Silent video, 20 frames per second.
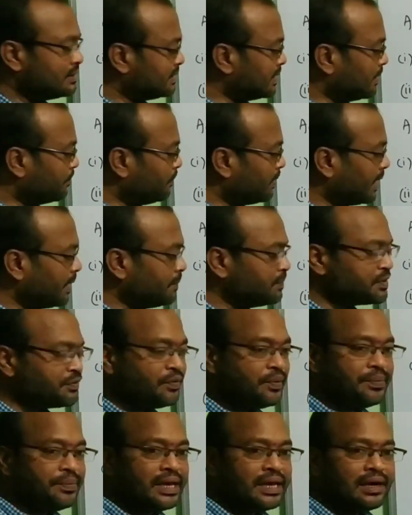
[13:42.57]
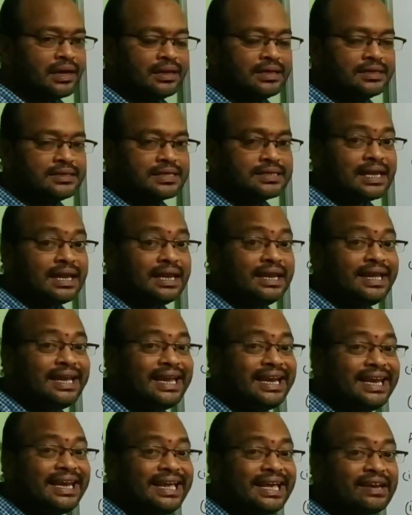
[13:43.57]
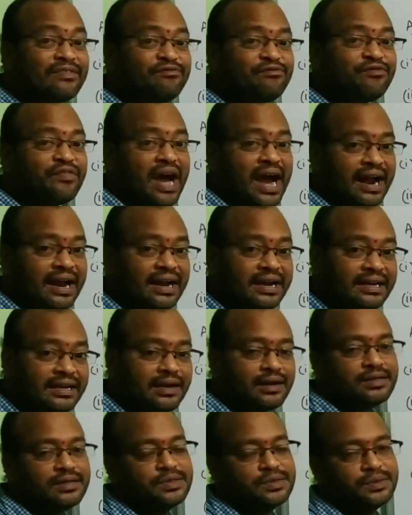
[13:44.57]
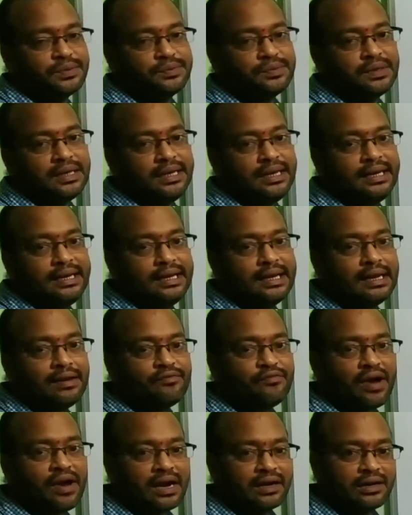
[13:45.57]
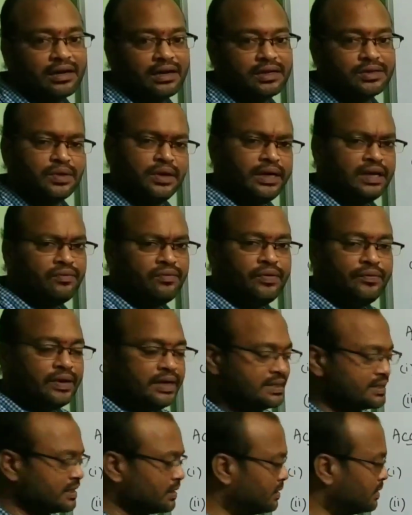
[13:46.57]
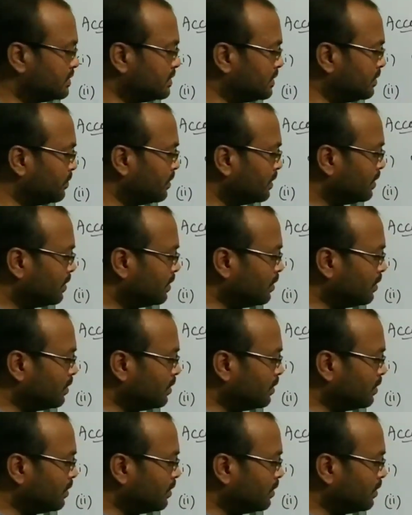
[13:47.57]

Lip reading: Sometimes we may call this as a linear factor also. Linear factor also. Later we will discuss that.